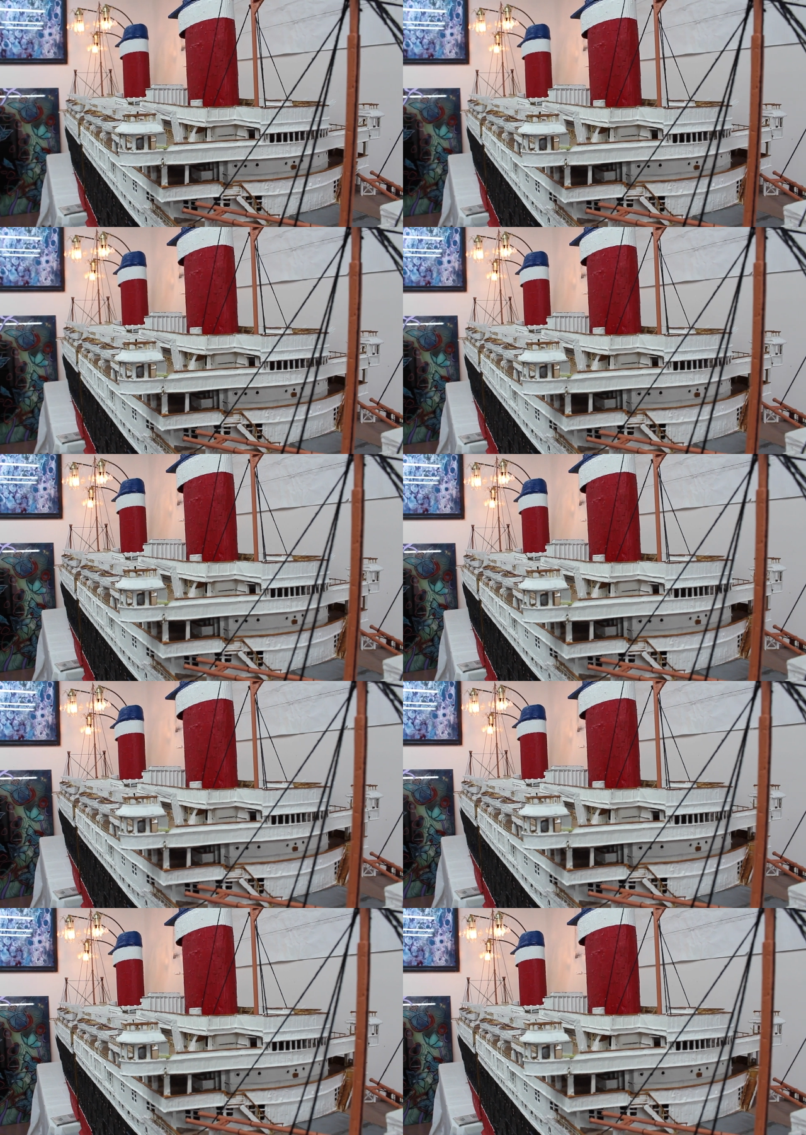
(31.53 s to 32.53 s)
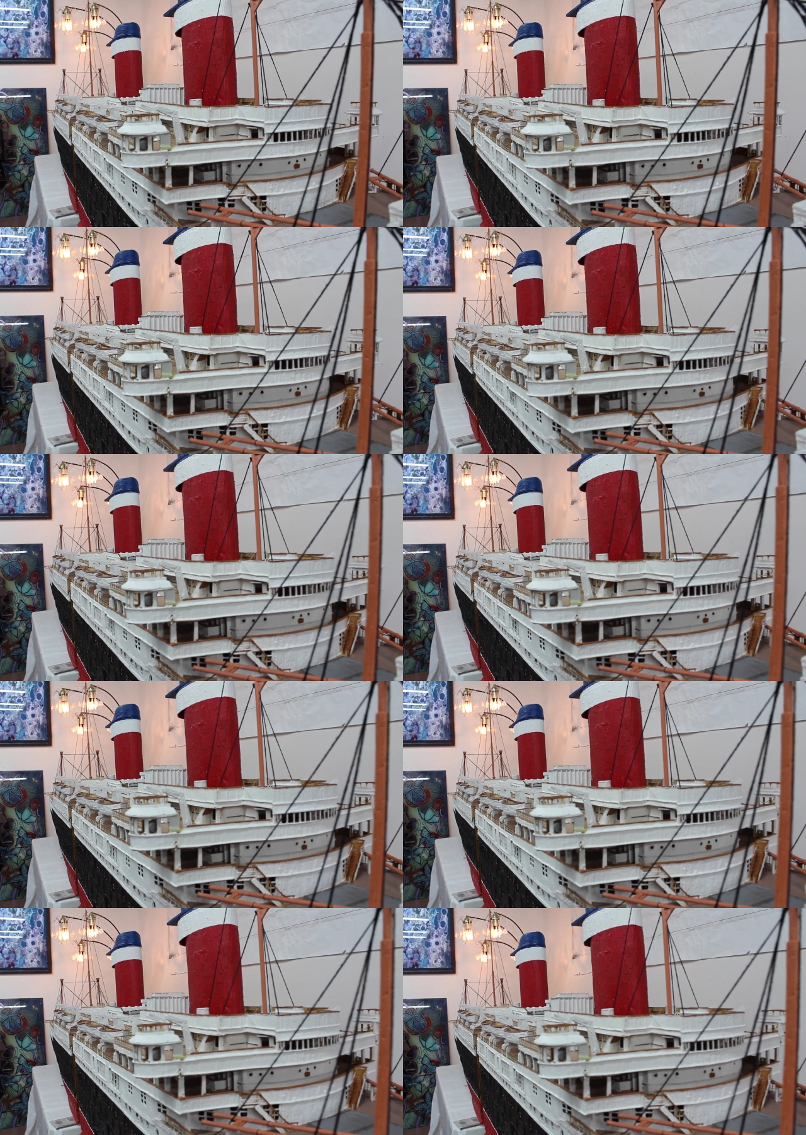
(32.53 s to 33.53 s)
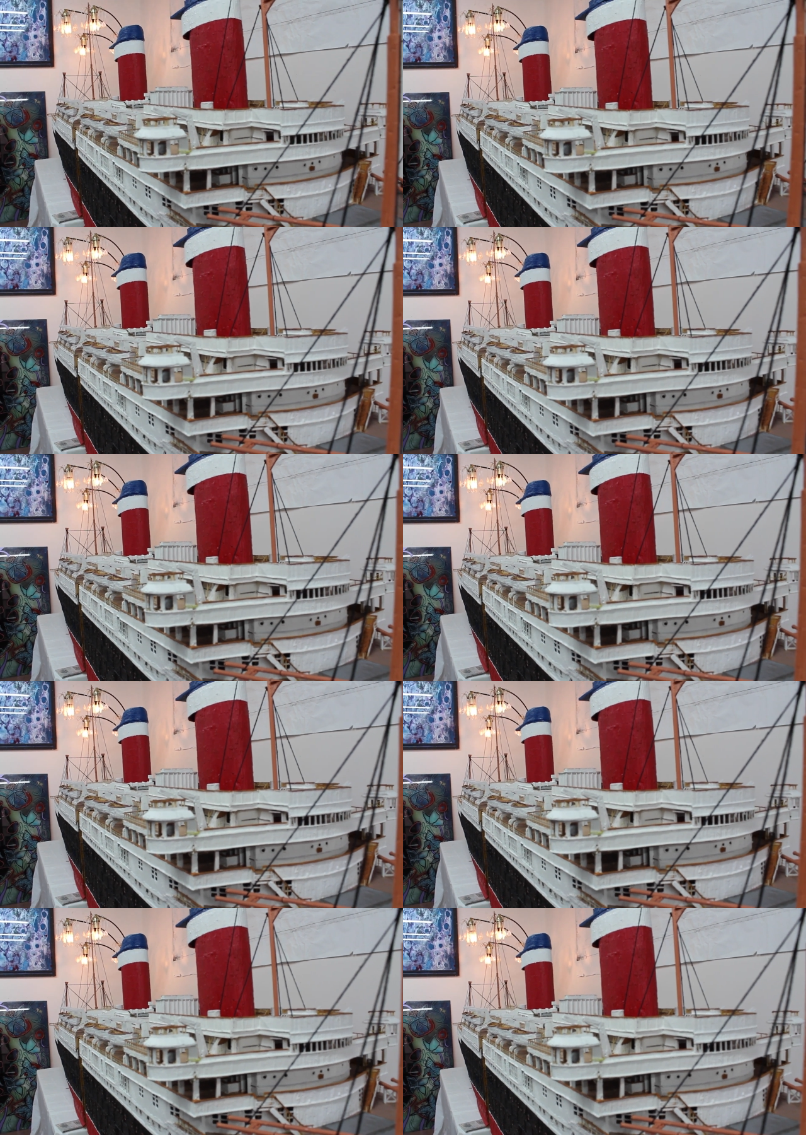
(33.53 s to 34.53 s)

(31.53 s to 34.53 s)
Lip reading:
(no speaker visible)